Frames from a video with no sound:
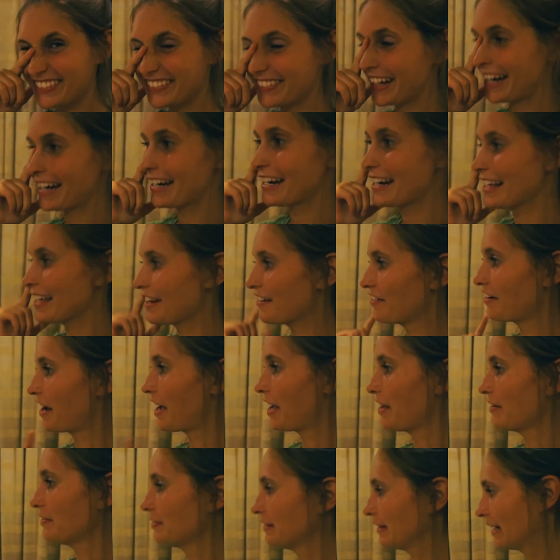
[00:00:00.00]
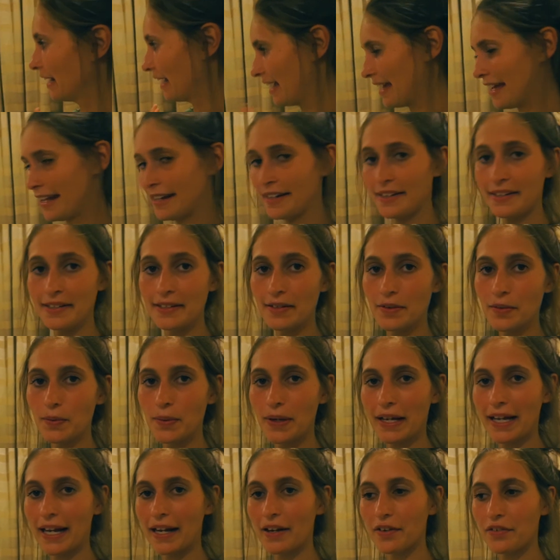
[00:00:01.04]
Finally arrived and
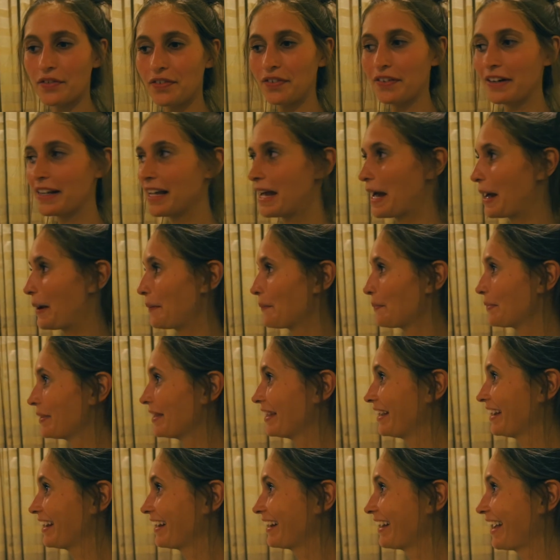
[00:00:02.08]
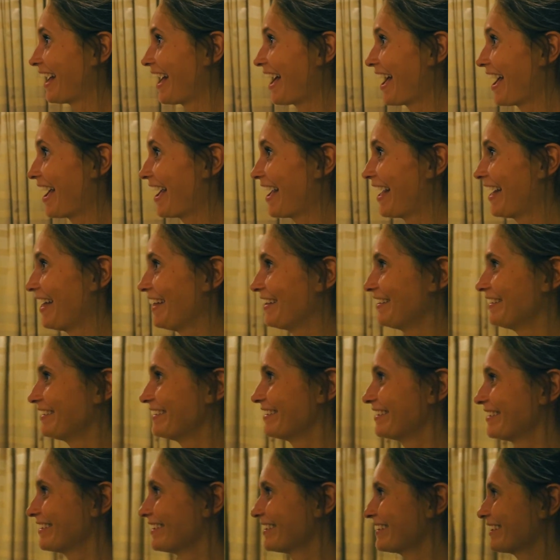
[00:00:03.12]
we get a free update, guys.
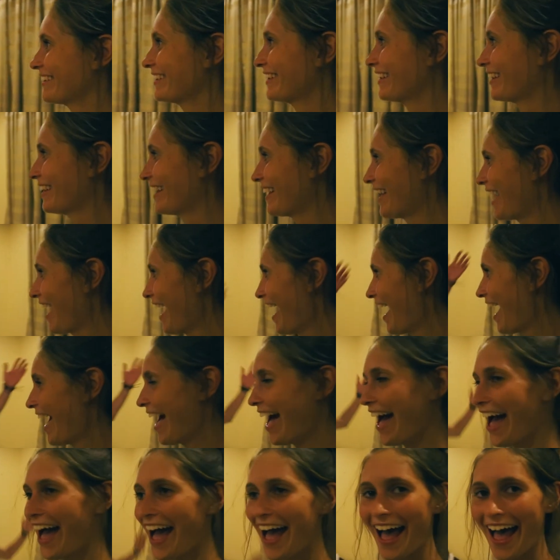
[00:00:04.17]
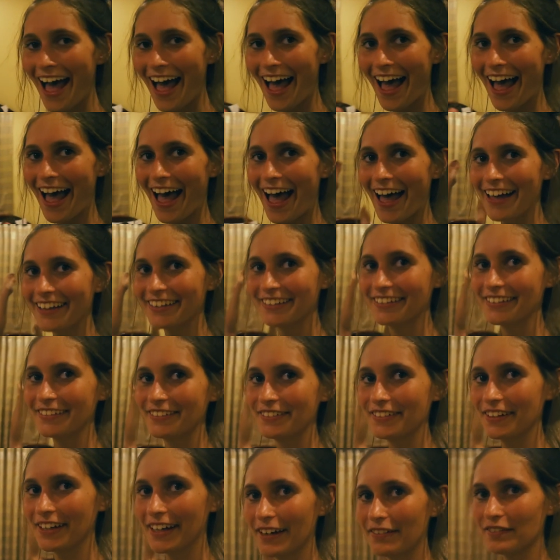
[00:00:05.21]
Ah.
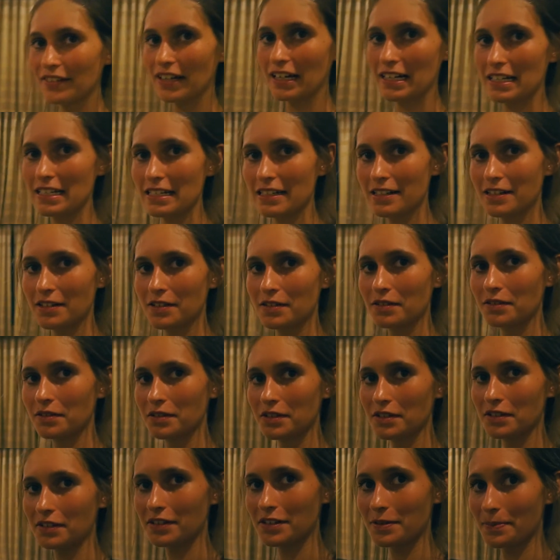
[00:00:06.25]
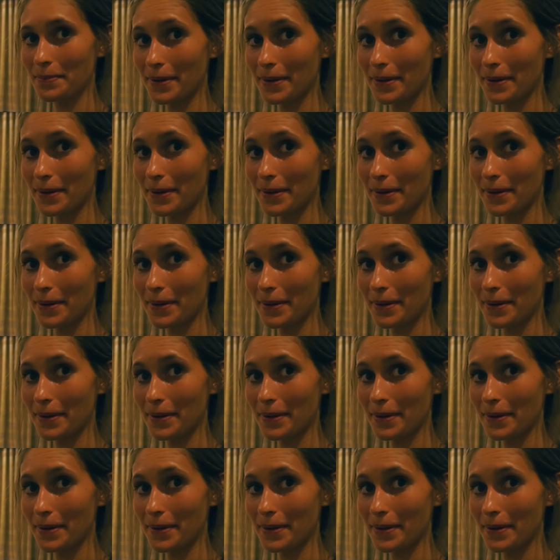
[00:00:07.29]
We have actually two huge